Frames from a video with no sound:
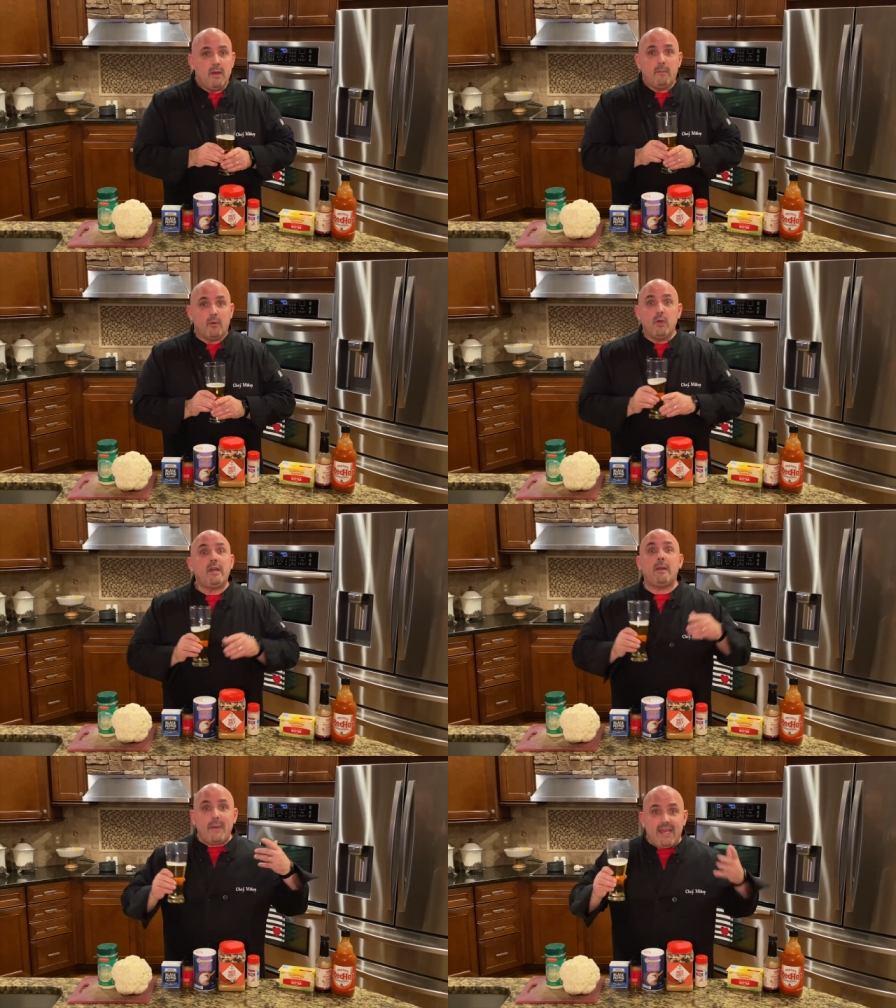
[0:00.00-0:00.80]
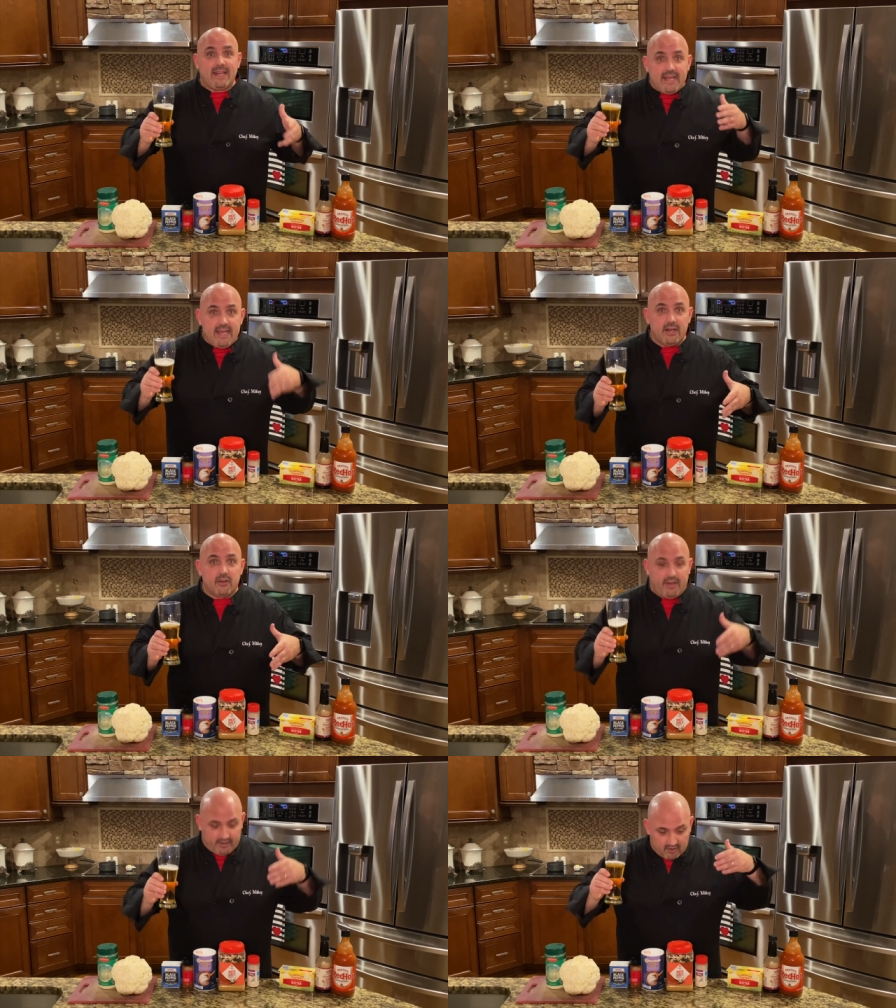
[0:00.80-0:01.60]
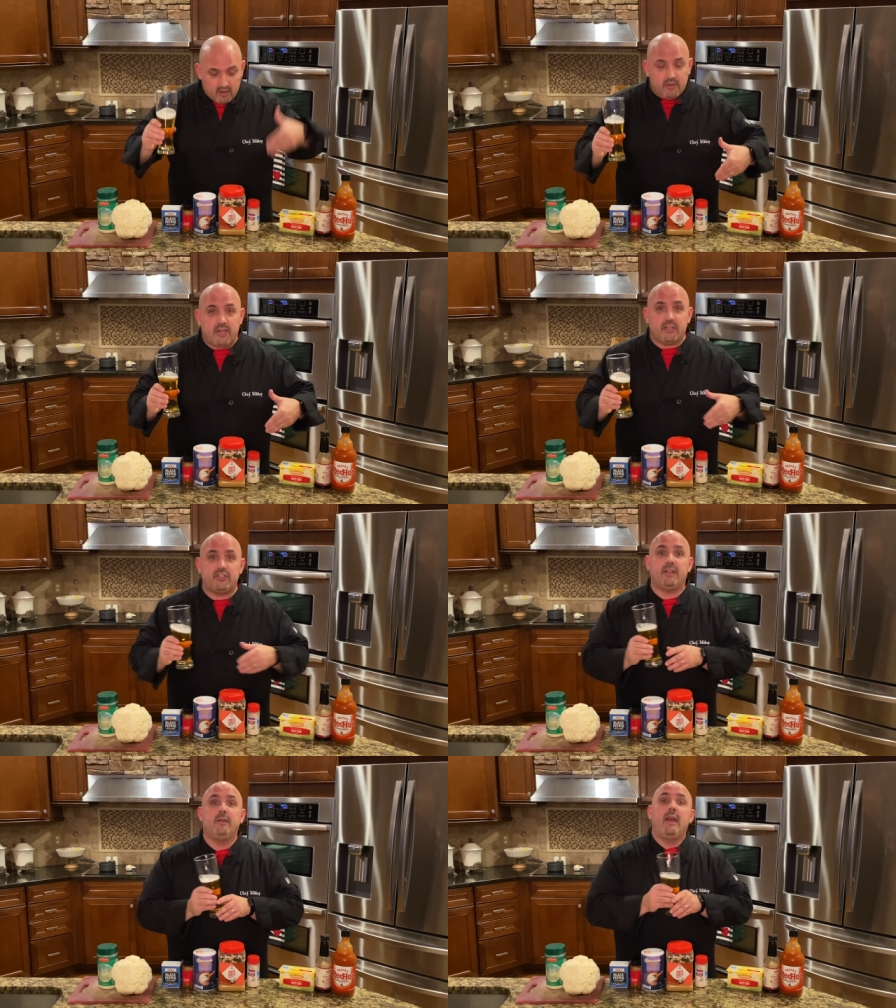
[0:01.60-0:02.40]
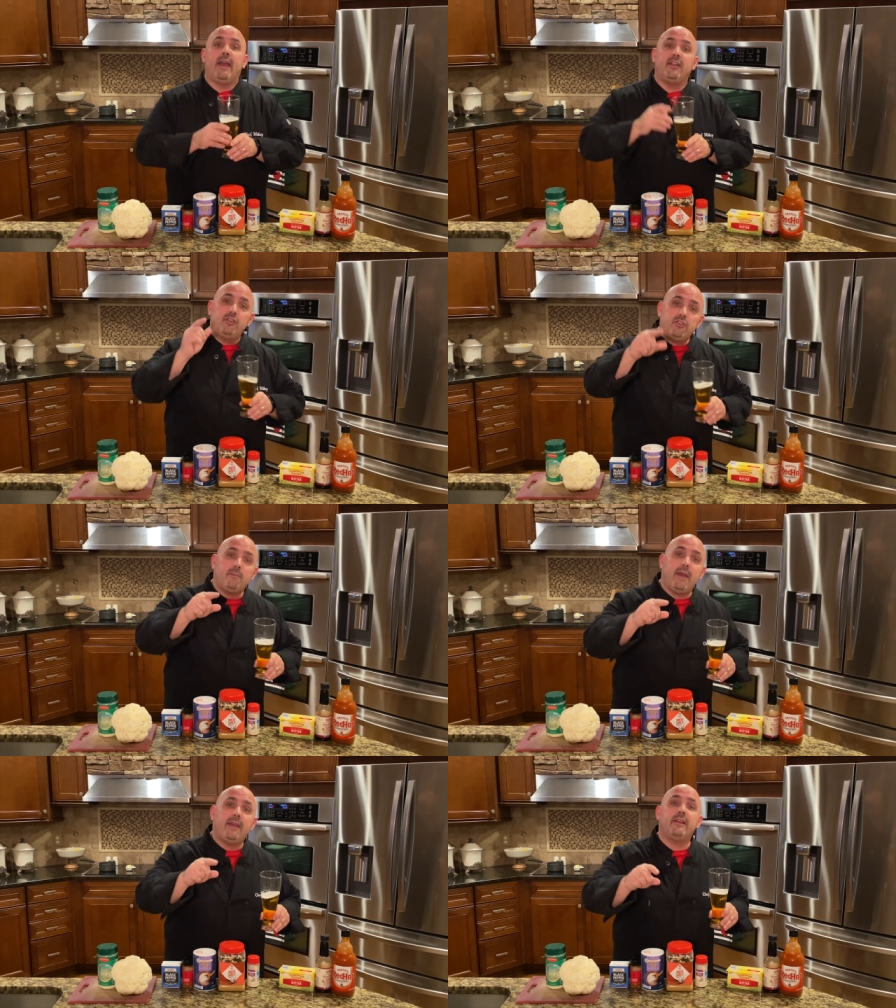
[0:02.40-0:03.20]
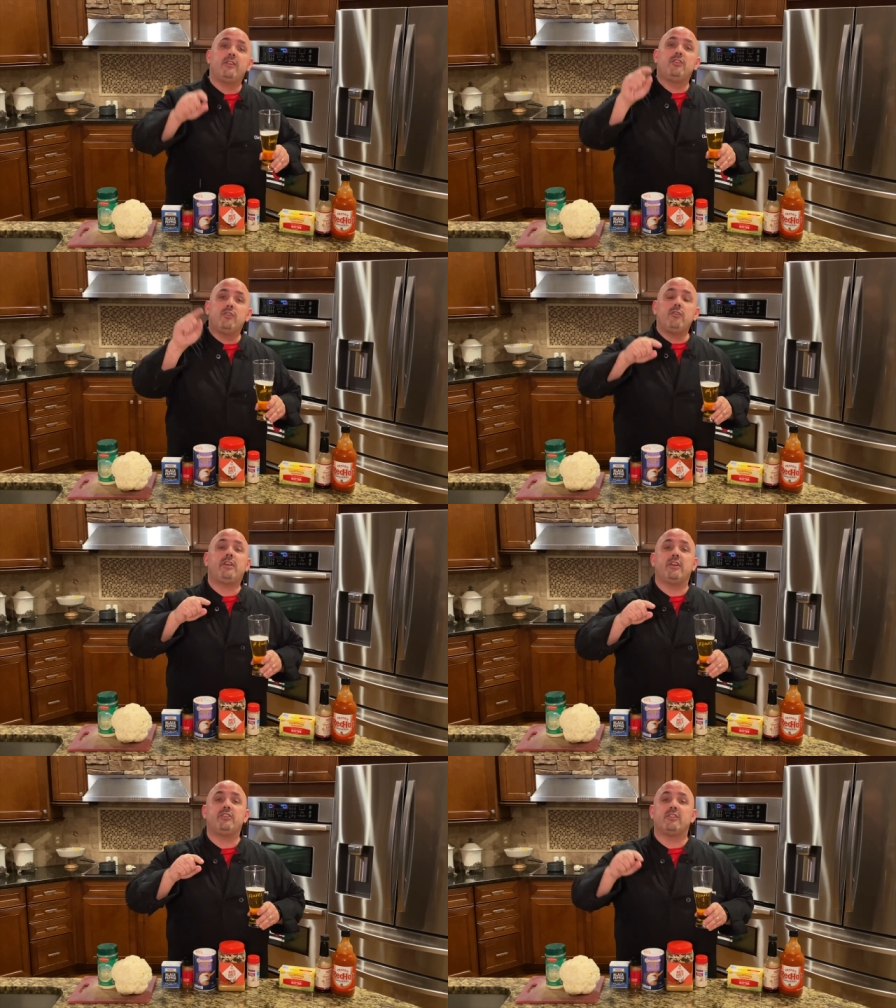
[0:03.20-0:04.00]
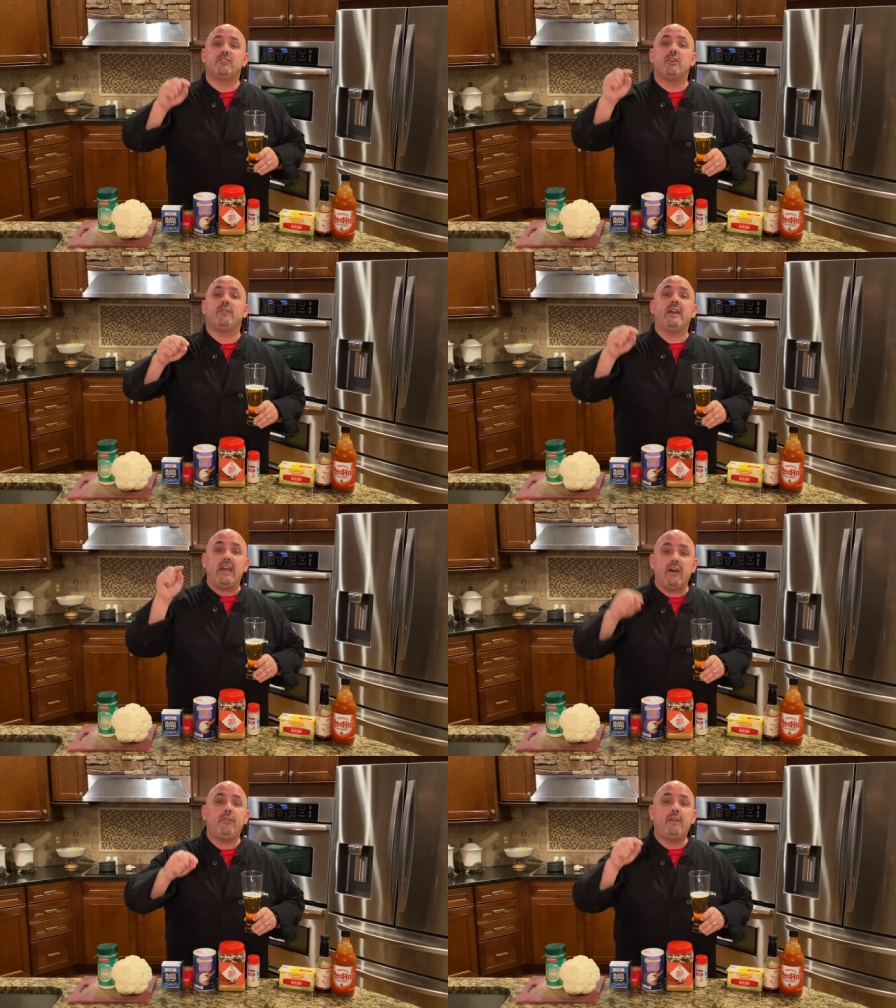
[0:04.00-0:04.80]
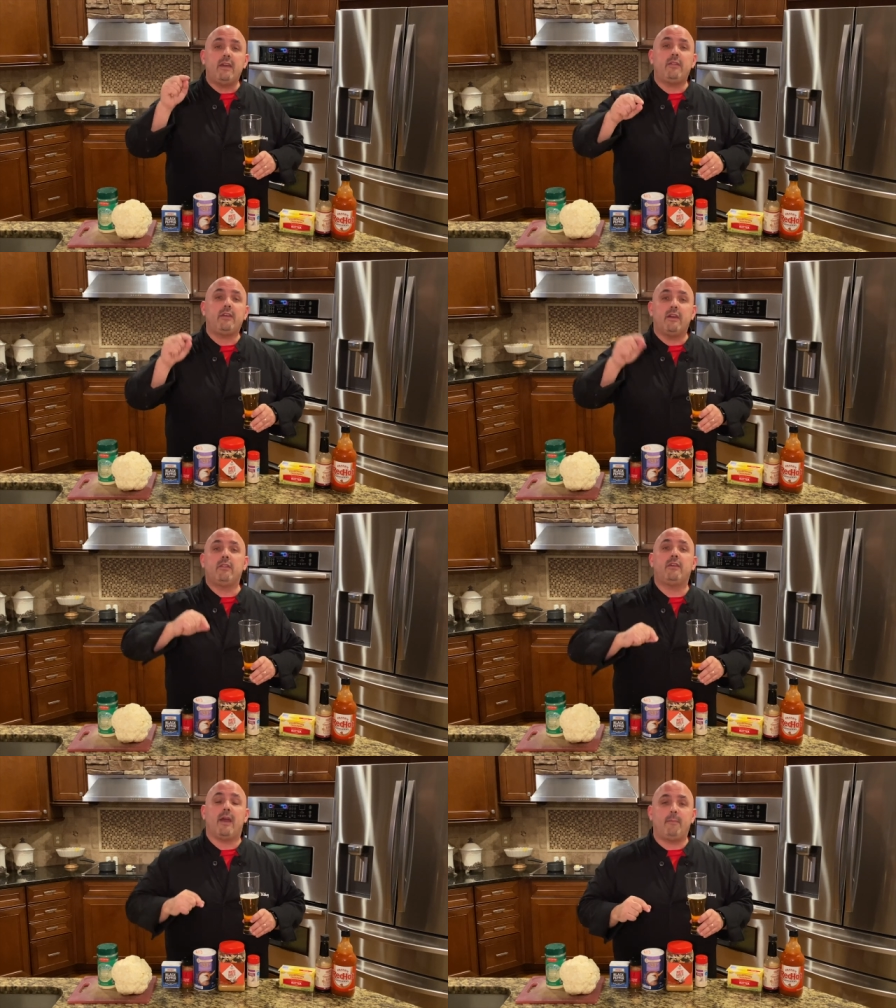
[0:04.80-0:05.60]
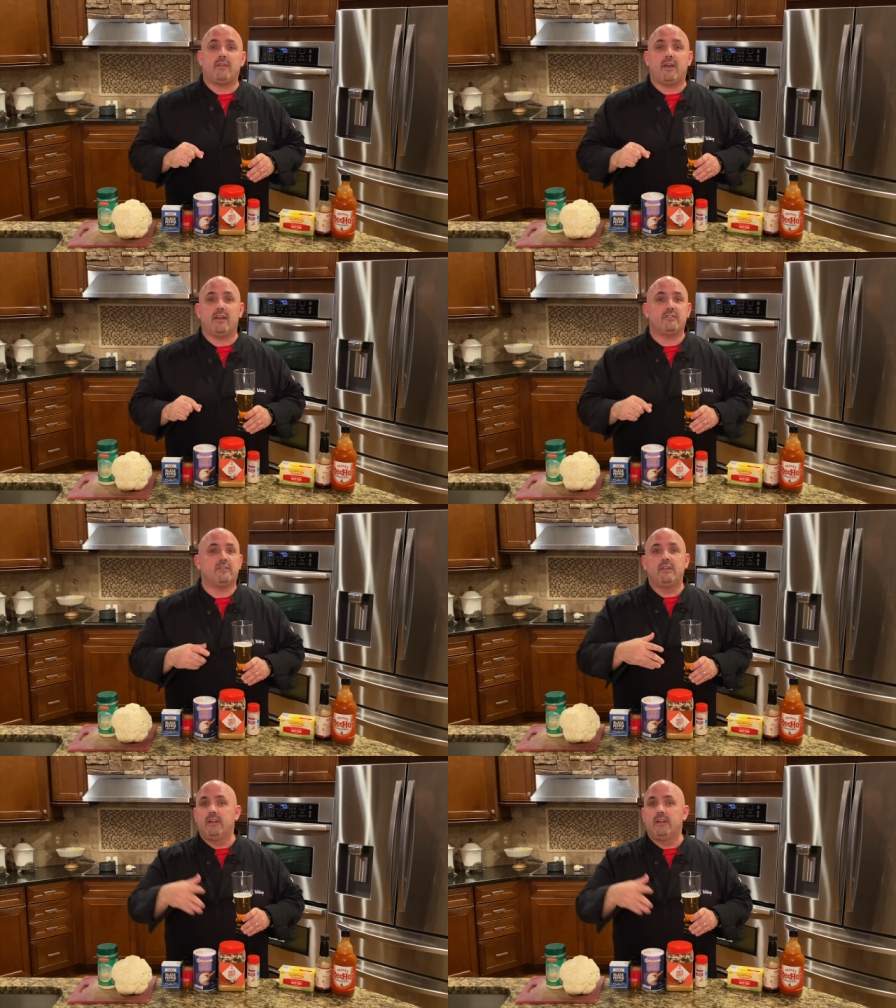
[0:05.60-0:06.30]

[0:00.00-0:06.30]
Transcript: But we're gonna make it here in our kitchen, and you should make it in your kitchen and serve a healthy, healthy, healthy appetizer